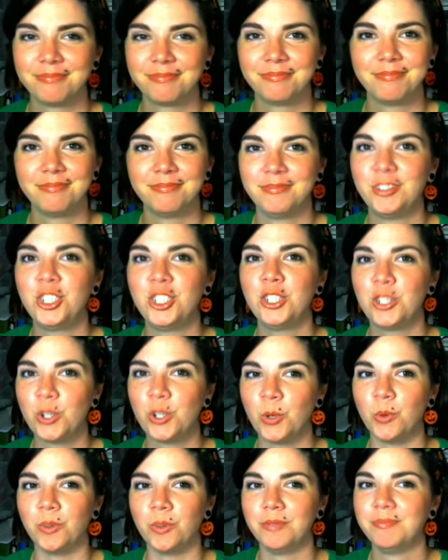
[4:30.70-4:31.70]
she's
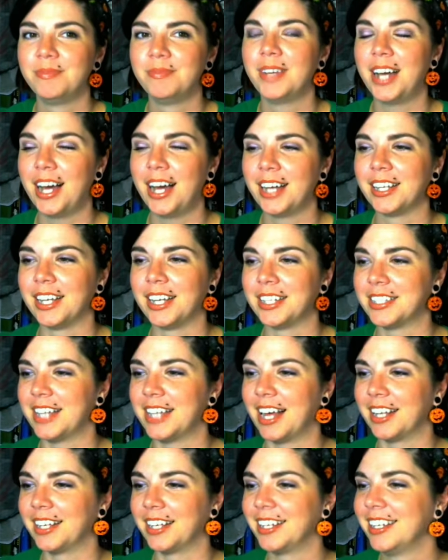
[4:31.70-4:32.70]
cool. I like Sally.